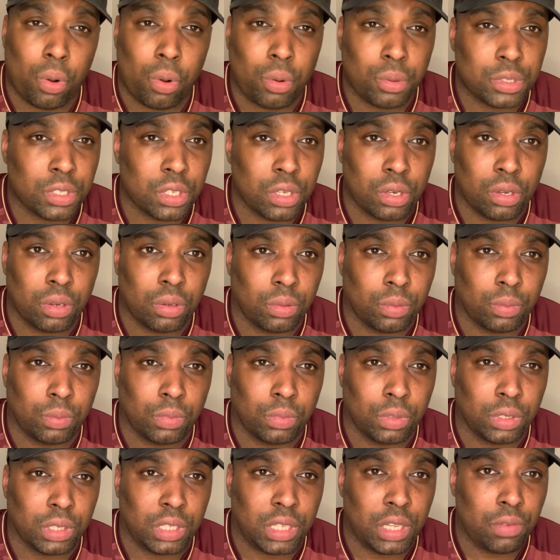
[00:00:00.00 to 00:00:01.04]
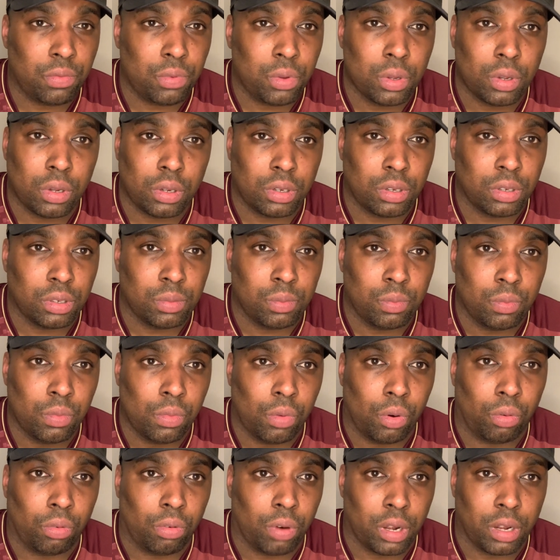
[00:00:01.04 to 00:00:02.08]
gonna give you a good
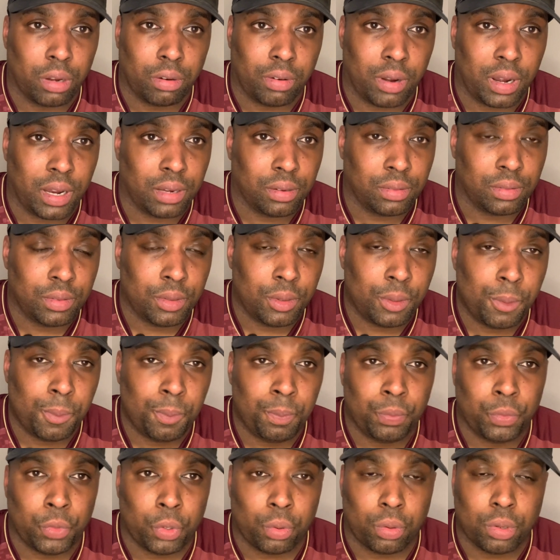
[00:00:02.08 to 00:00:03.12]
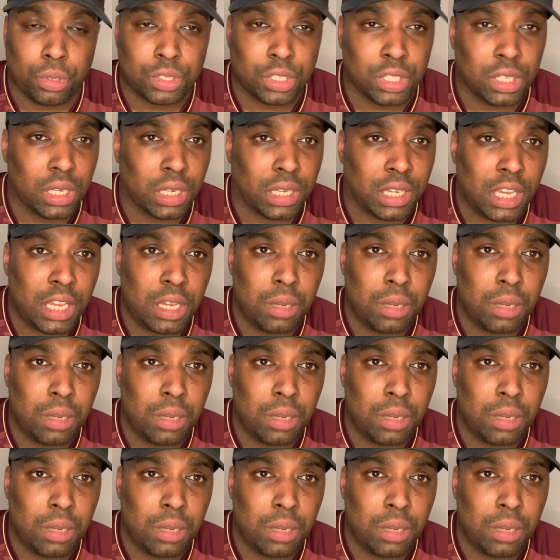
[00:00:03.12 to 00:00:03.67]
run around. We're always gonna keep